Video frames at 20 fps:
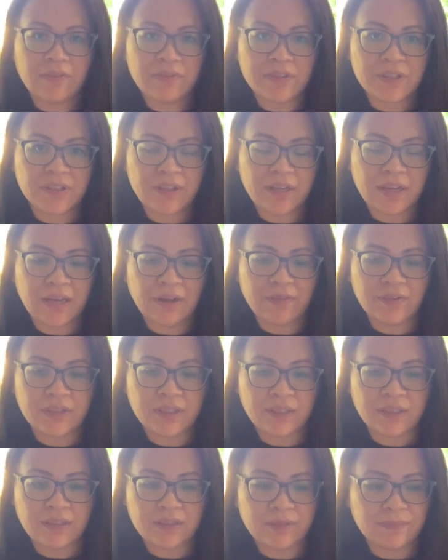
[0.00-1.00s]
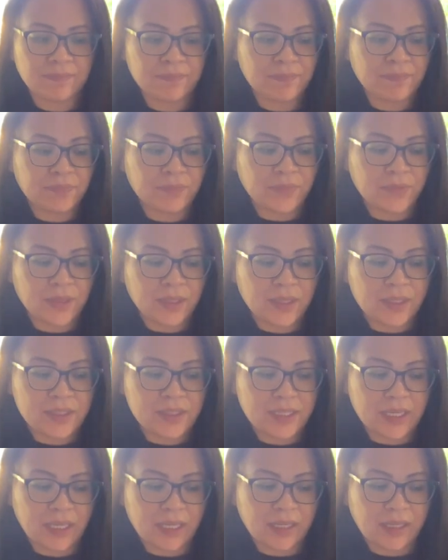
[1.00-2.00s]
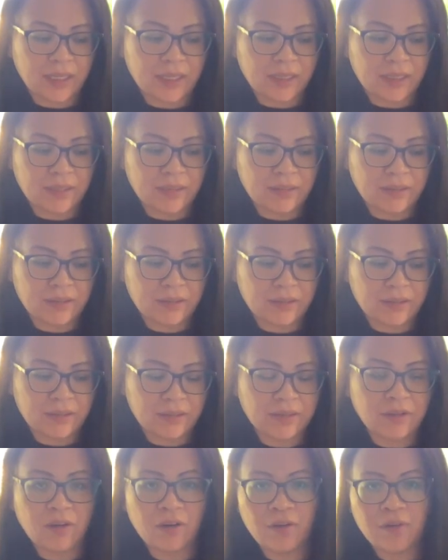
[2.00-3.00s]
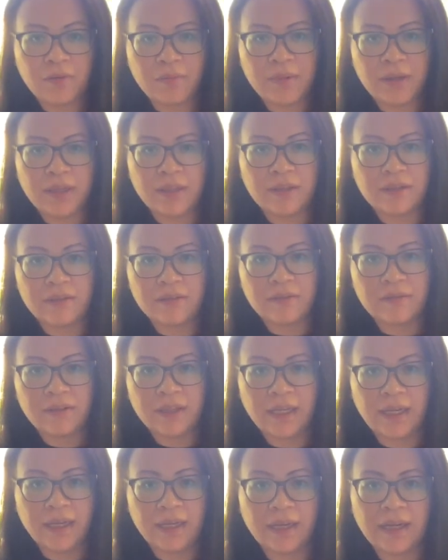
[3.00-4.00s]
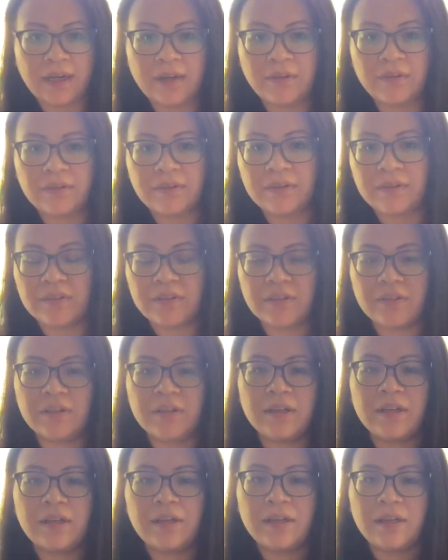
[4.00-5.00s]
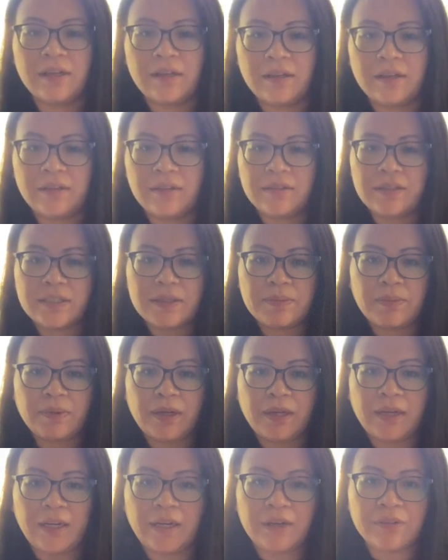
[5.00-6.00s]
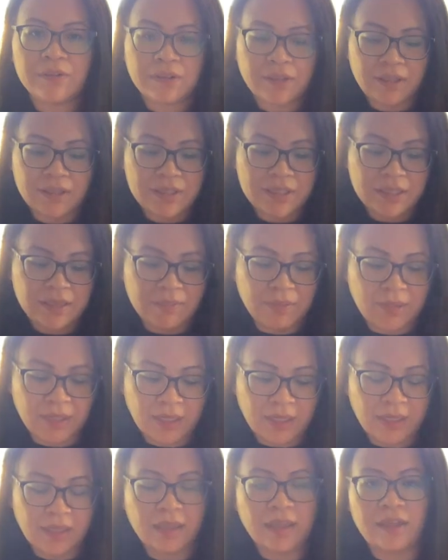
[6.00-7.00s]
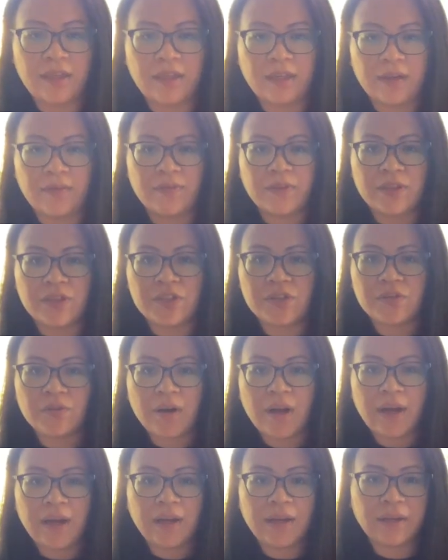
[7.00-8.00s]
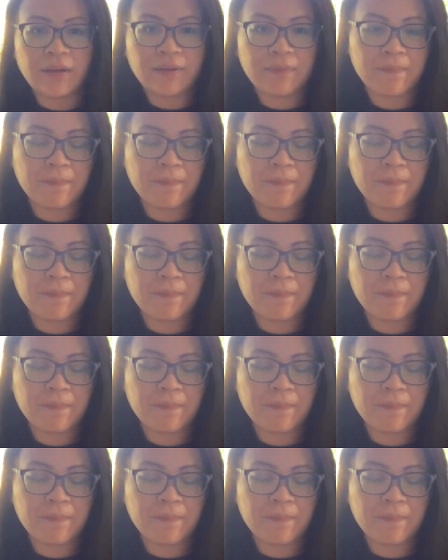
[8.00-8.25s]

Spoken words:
So you have to take it home and lay it out and spread it out on something, and then you have to dry it.